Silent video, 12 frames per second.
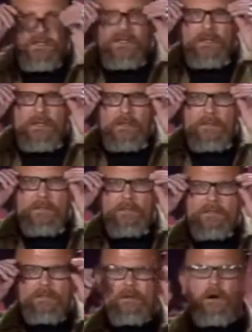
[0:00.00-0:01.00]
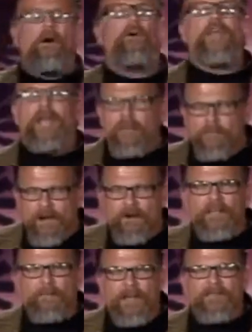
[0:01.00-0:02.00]
Lost and they're trying. Okay,
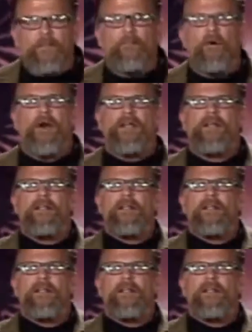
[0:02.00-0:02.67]
Mary, you made the point.